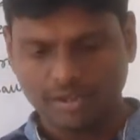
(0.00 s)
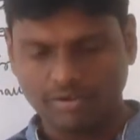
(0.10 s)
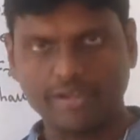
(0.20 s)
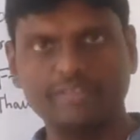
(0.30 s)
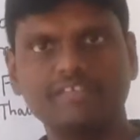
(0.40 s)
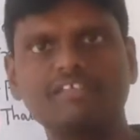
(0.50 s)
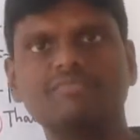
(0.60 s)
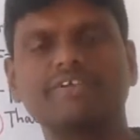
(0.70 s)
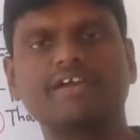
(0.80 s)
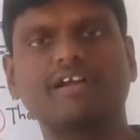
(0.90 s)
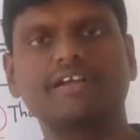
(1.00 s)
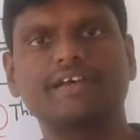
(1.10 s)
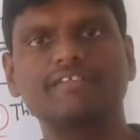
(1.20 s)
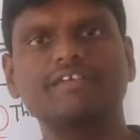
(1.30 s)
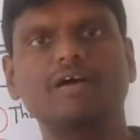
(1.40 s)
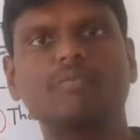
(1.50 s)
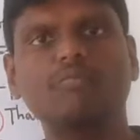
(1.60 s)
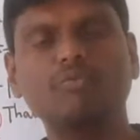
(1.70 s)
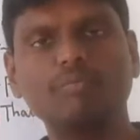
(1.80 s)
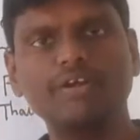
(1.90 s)
Okay, this we call it as
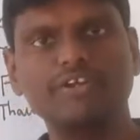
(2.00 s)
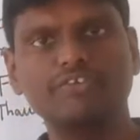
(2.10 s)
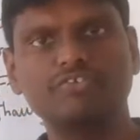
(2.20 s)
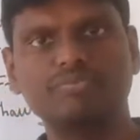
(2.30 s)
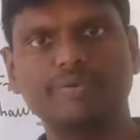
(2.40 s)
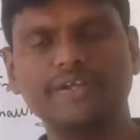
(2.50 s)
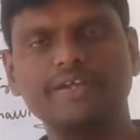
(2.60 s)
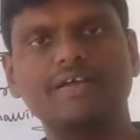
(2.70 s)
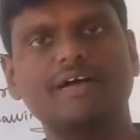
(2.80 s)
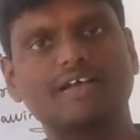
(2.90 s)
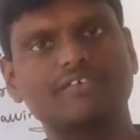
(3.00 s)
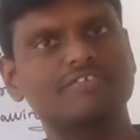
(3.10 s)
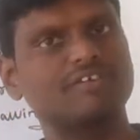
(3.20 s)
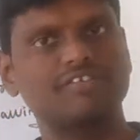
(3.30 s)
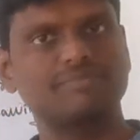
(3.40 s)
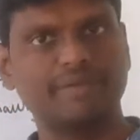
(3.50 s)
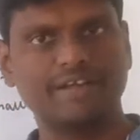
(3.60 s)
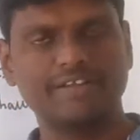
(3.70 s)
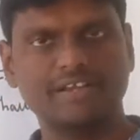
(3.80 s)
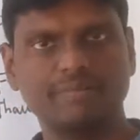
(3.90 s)
movement induced pain, otherwise called as
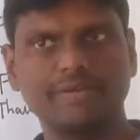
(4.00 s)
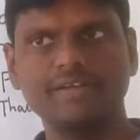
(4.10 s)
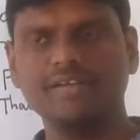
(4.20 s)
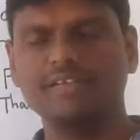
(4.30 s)
mechanical pain.